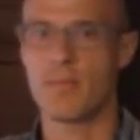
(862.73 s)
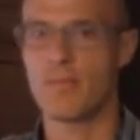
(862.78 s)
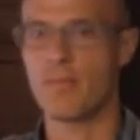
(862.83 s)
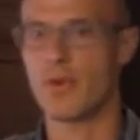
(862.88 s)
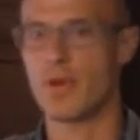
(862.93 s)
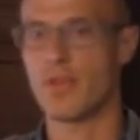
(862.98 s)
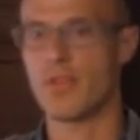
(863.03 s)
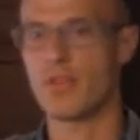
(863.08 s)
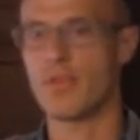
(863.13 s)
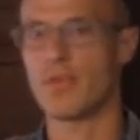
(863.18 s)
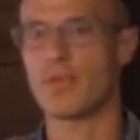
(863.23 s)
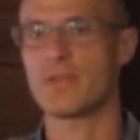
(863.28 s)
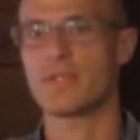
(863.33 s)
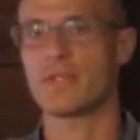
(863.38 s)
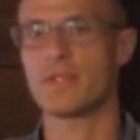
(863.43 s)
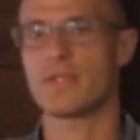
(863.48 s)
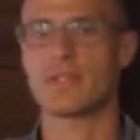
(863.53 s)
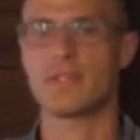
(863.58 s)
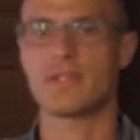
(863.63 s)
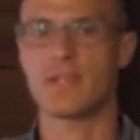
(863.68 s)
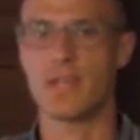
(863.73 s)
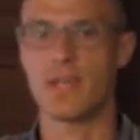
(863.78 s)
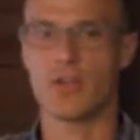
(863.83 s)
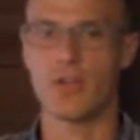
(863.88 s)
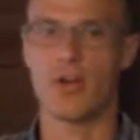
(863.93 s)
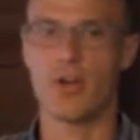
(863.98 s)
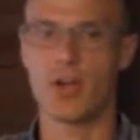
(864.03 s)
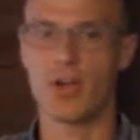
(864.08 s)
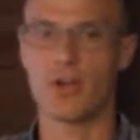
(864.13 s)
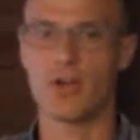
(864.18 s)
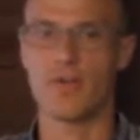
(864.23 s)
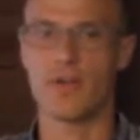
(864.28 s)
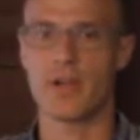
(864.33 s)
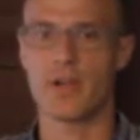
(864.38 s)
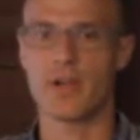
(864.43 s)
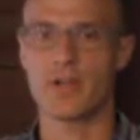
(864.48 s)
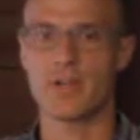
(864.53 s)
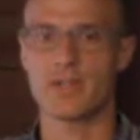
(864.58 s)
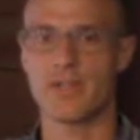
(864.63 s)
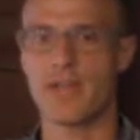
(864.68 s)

but those that sustain long careers,